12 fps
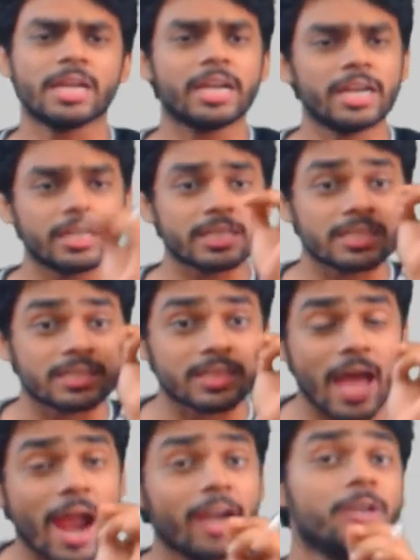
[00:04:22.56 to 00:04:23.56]
It is
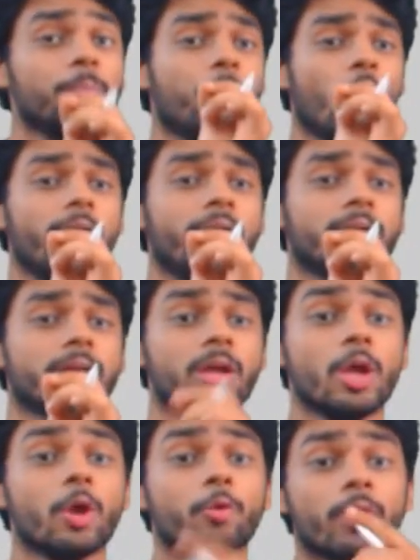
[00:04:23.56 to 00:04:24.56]
that point
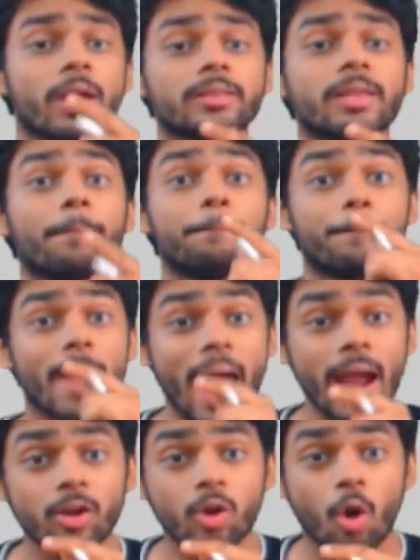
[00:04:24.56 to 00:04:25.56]
where the
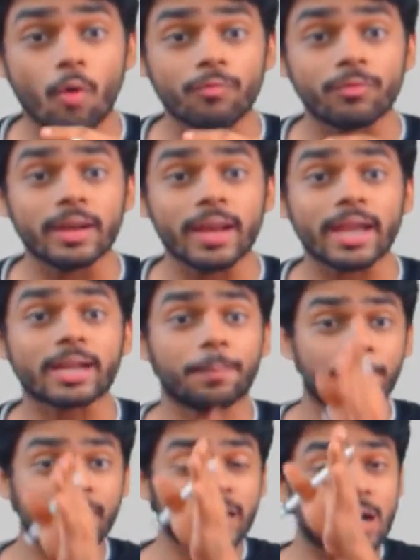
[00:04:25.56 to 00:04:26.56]
back of neck
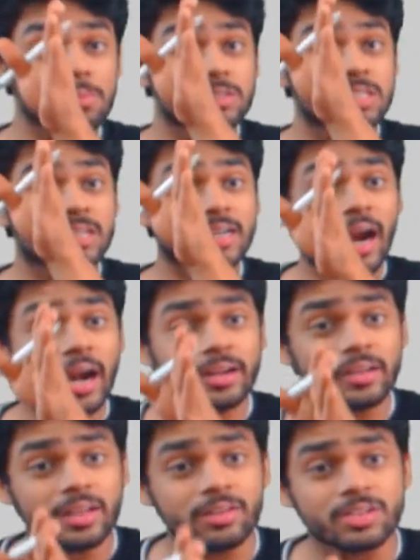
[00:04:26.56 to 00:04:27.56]
becomes
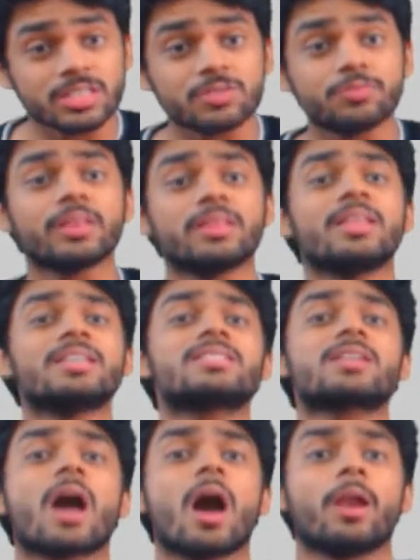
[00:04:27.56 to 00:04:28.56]
continuous with the
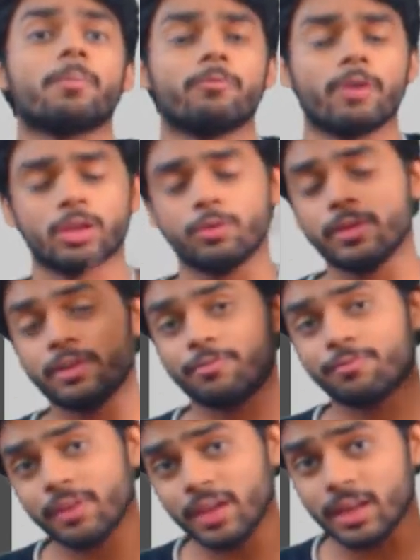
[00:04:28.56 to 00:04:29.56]
scalp. When you will
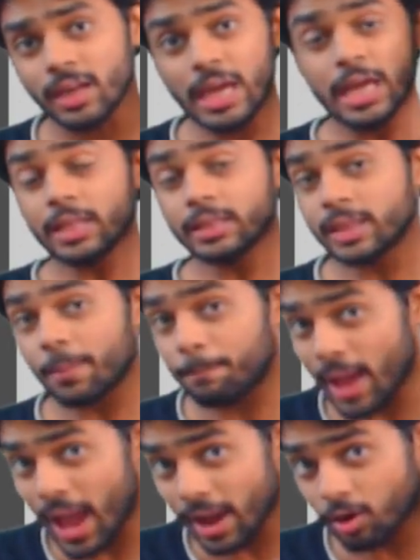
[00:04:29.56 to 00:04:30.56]
feel the
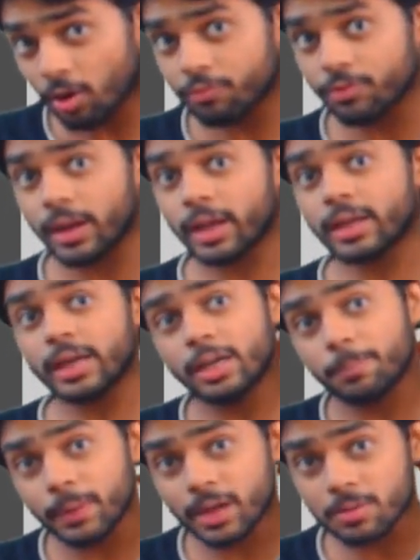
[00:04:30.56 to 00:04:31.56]
back of neck,
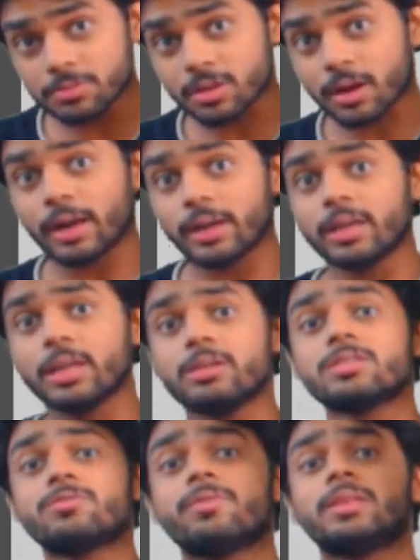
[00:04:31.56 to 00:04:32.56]
it becomes
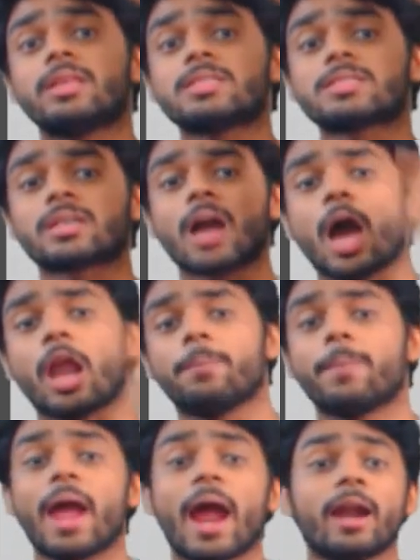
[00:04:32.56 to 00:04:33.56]
continuous with the scalp.
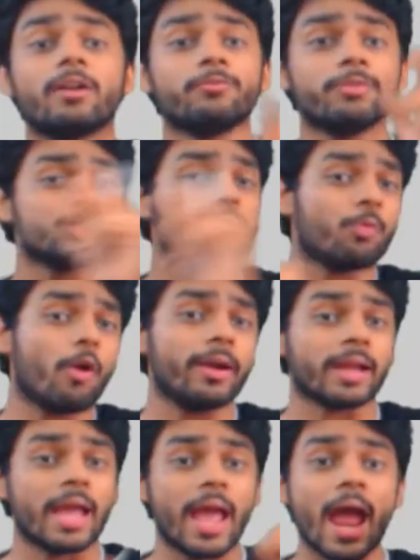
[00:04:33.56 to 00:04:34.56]
At which
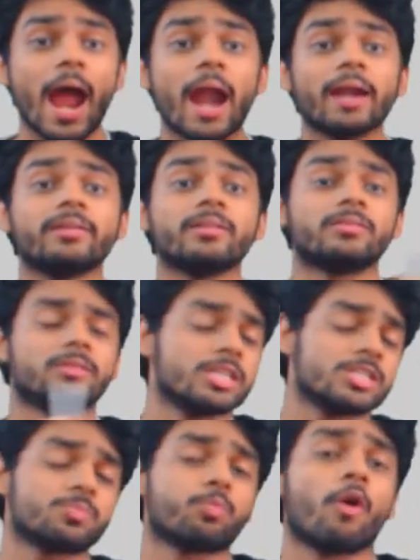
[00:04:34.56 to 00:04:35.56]
point? At
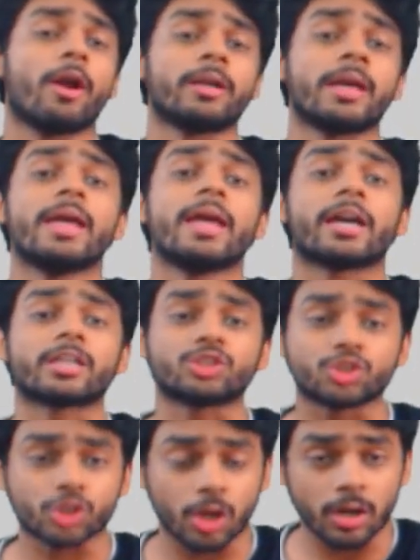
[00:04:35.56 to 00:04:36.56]
this point,
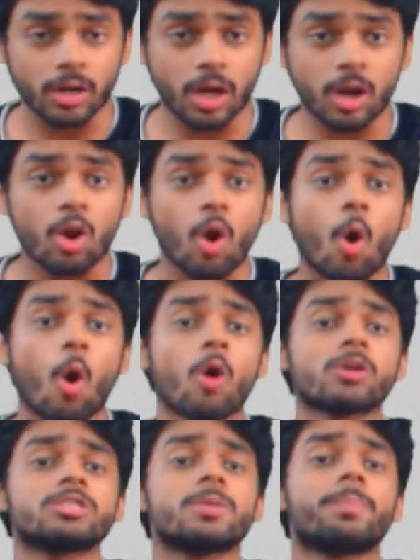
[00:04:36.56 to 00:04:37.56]
external
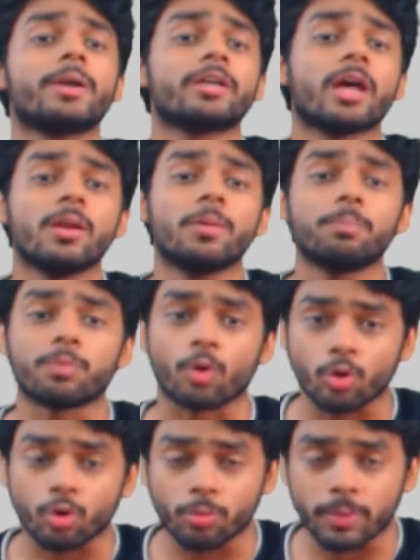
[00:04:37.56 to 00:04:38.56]
occipital
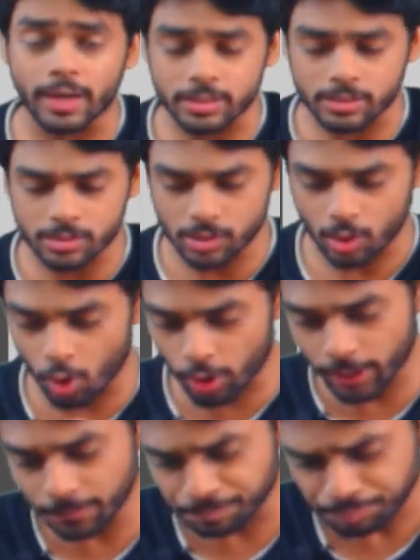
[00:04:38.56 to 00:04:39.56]
protuberance.
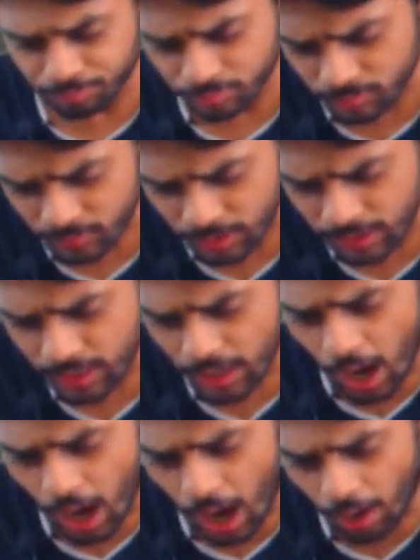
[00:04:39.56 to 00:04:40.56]
Okay,
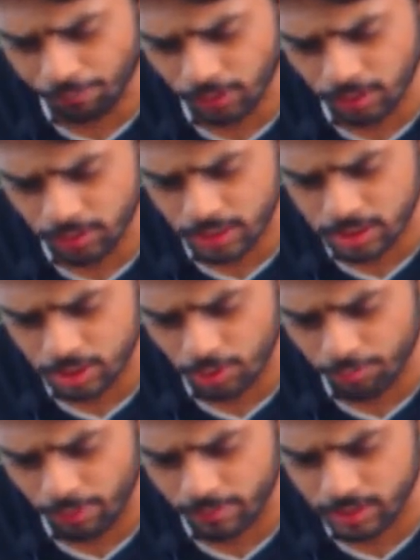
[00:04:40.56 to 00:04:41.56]
after this
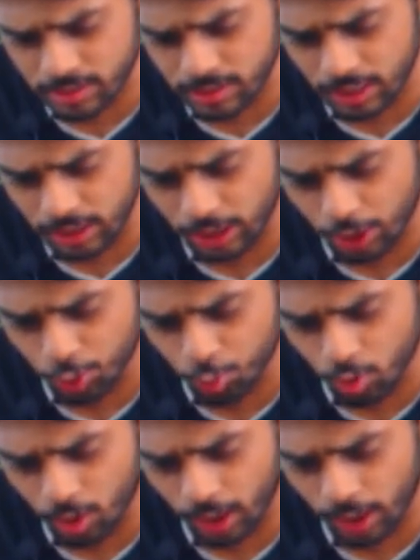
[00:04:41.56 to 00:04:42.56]
we will see the
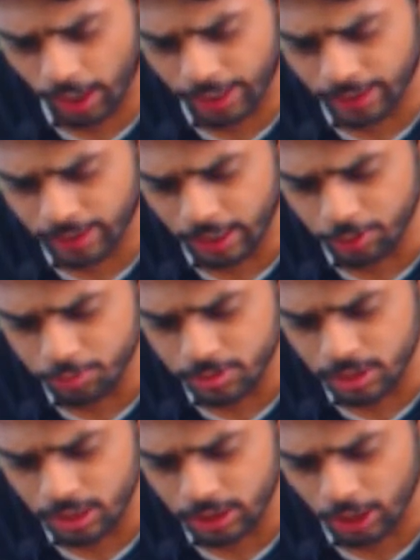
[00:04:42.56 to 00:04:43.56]
nuchal line. Can you
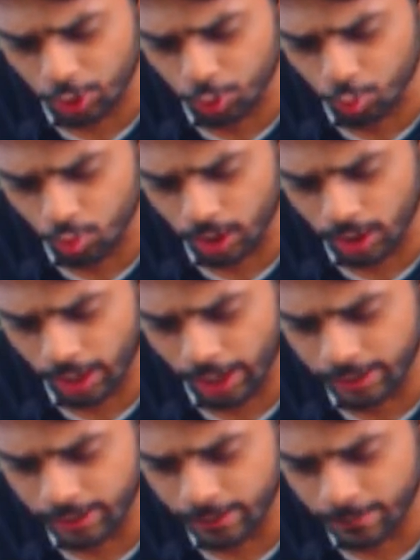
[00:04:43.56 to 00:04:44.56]
see the nuchal
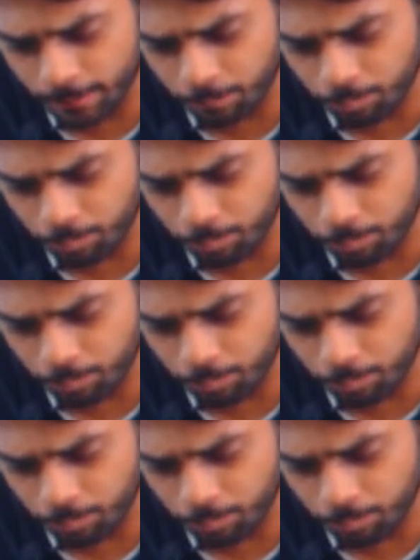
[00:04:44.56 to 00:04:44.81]
line here?